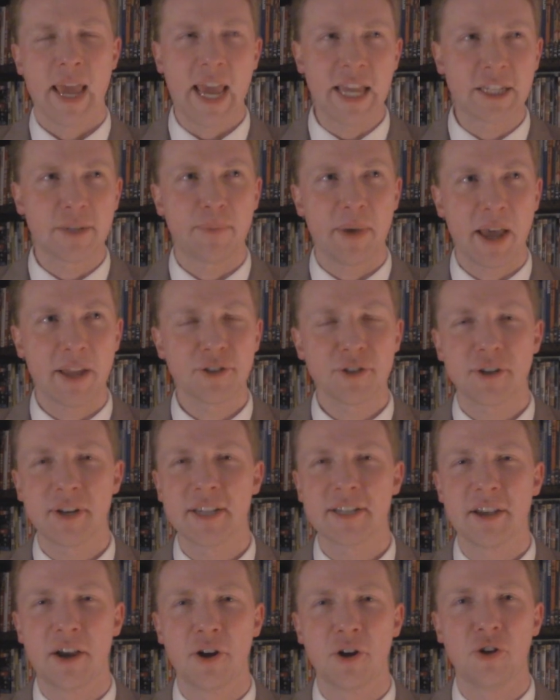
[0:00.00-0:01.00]
It depends on
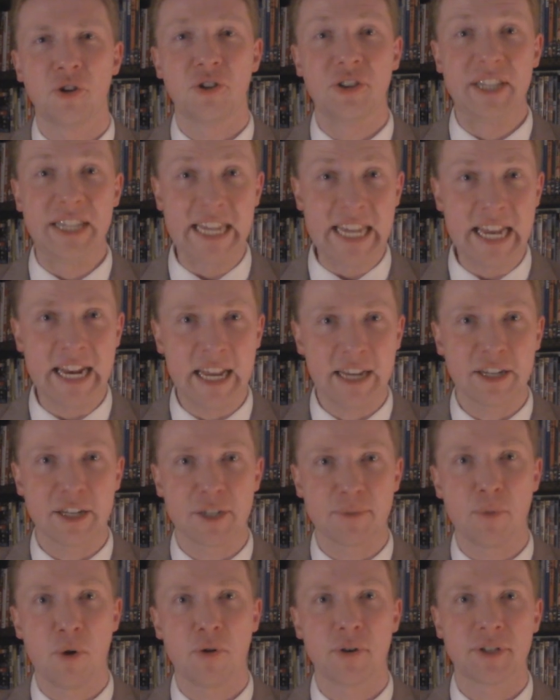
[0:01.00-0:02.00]
his uncle needing to
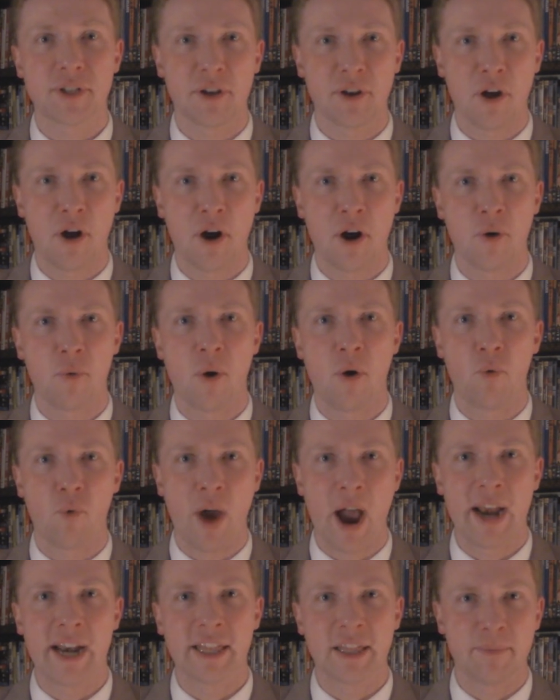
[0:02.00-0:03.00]
smoke a cigar while
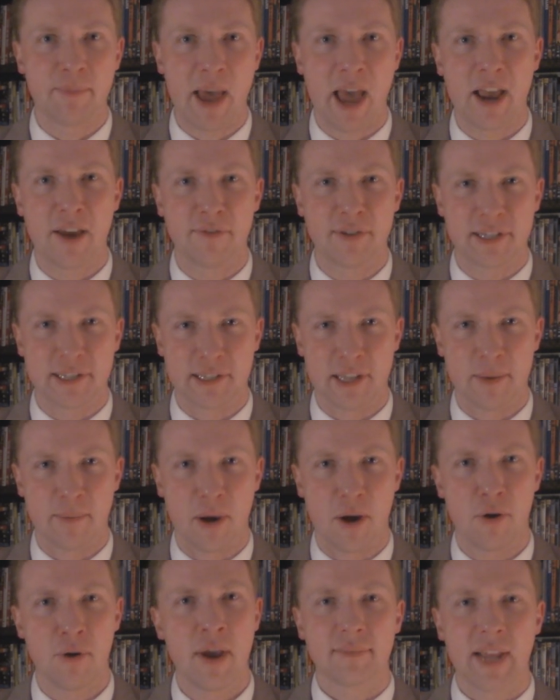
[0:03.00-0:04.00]
riding the back of his
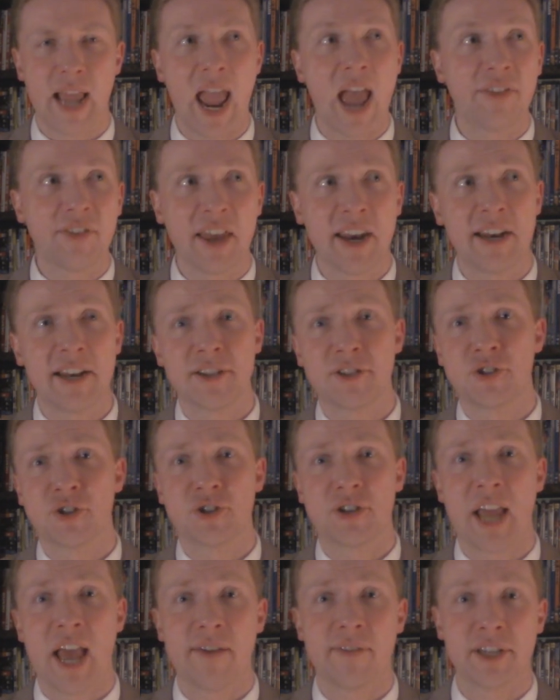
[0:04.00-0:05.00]
limo, and that he doesn't
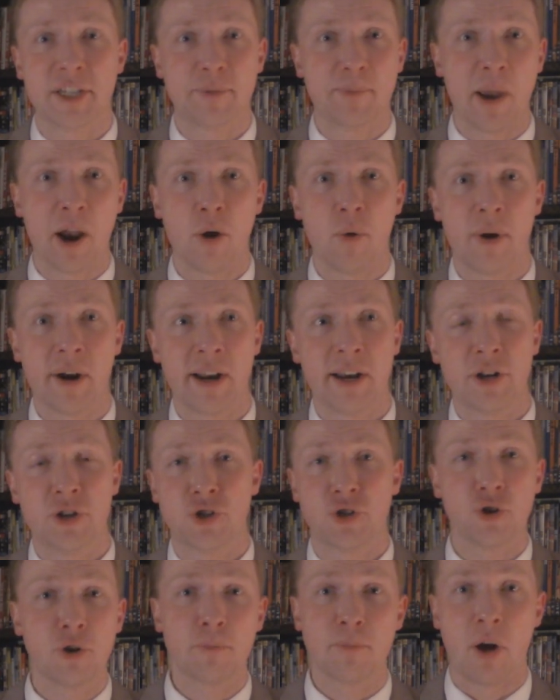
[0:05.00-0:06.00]
just have a spare one in his
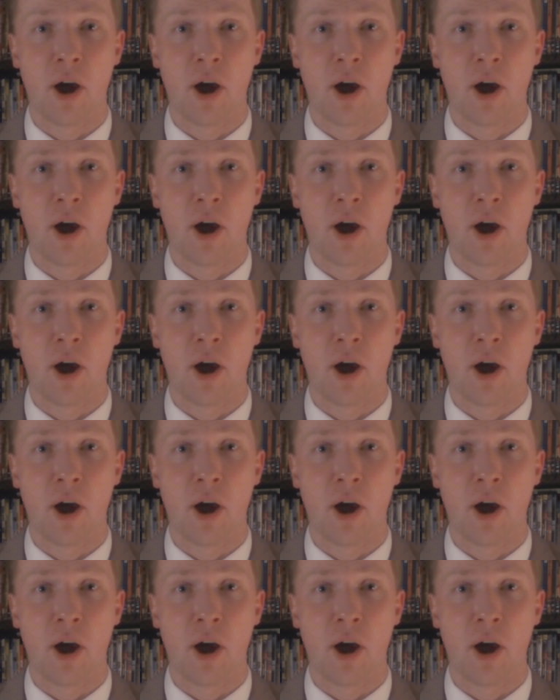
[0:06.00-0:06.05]
shirt